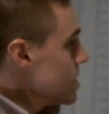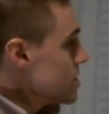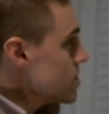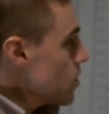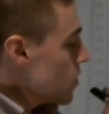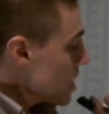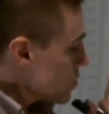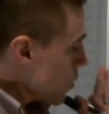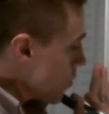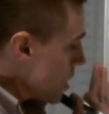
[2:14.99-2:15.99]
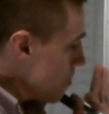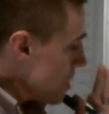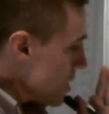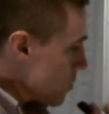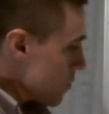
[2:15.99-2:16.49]
so that's what we
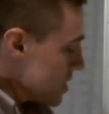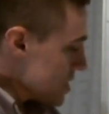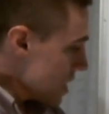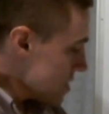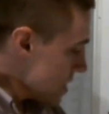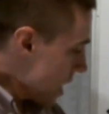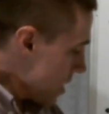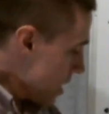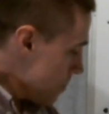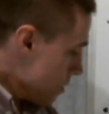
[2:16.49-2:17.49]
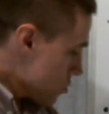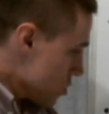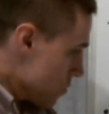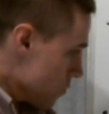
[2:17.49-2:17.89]
mean when we say satellite motion.